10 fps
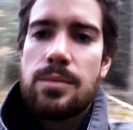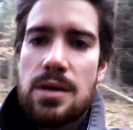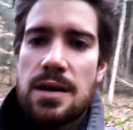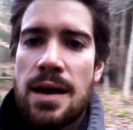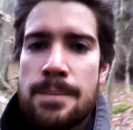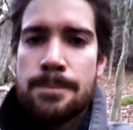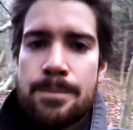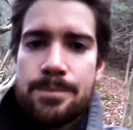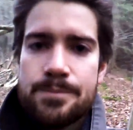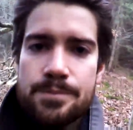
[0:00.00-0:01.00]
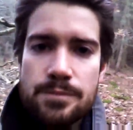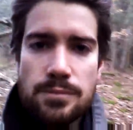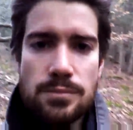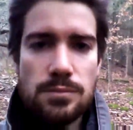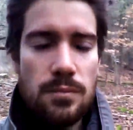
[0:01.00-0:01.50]
name.
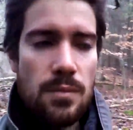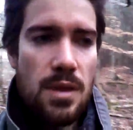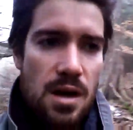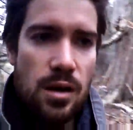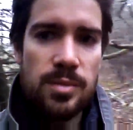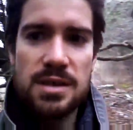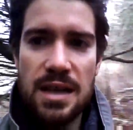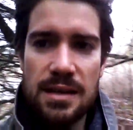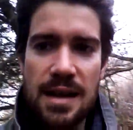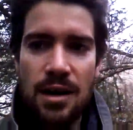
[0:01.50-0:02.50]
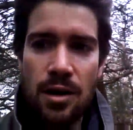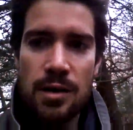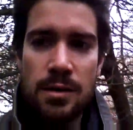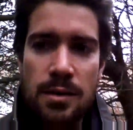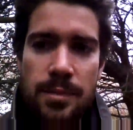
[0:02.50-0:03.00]
And I'll be taking that
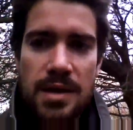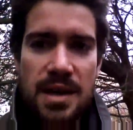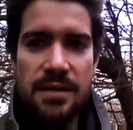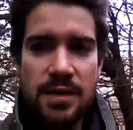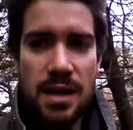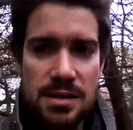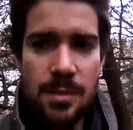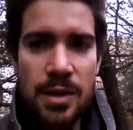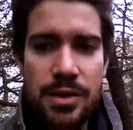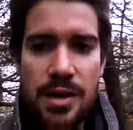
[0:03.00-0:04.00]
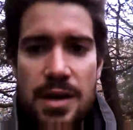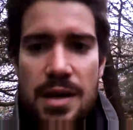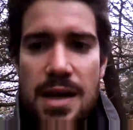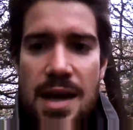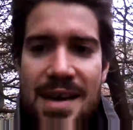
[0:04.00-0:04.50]
on by the end of next month.
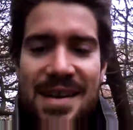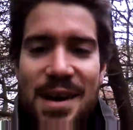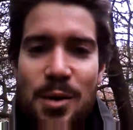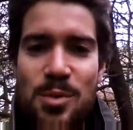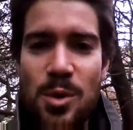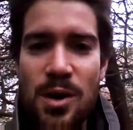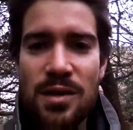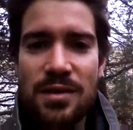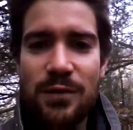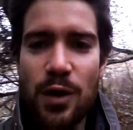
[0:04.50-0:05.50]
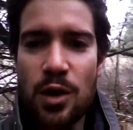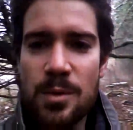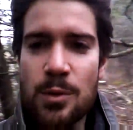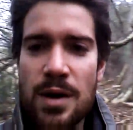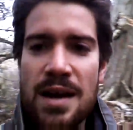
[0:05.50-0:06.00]
And I hope you all follow me
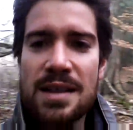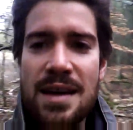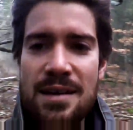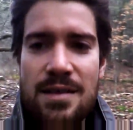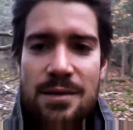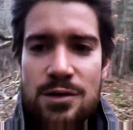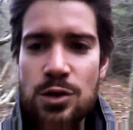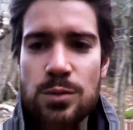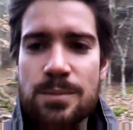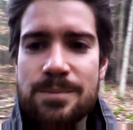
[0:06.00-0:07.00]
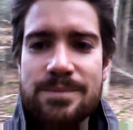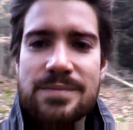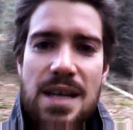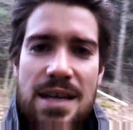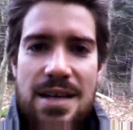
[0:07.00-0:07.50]
when I head there too.
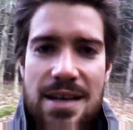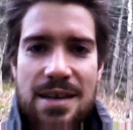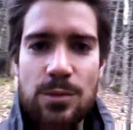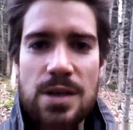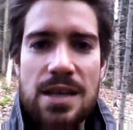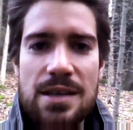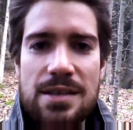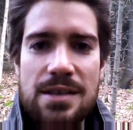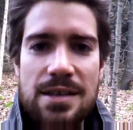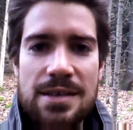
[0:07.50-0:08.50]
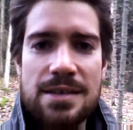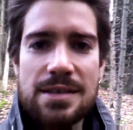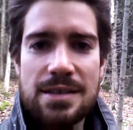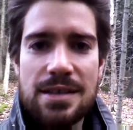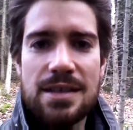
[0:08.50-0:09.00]
and we can
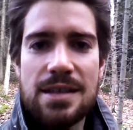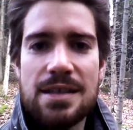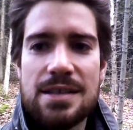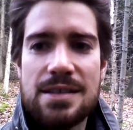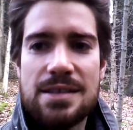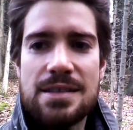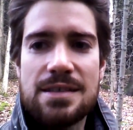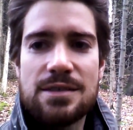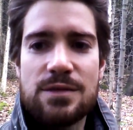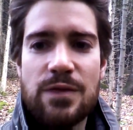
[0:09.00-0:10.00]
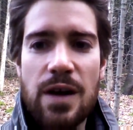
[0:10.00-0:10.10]
find